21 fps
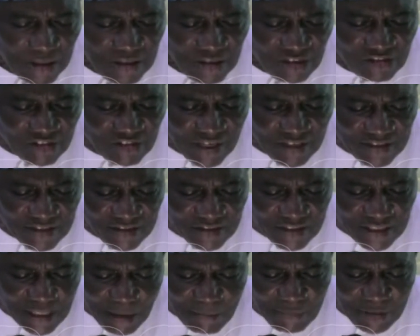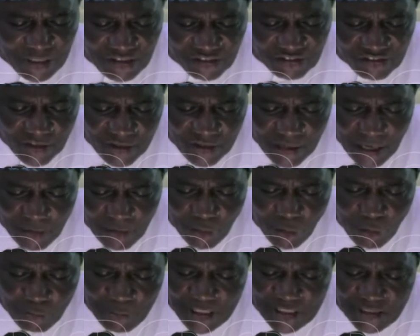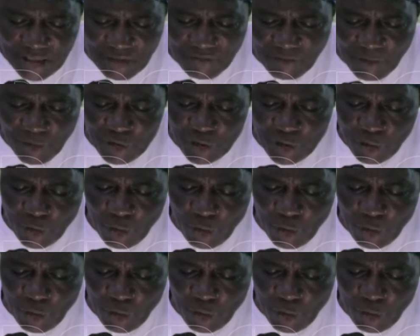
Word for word: the State Interministerial Committee for the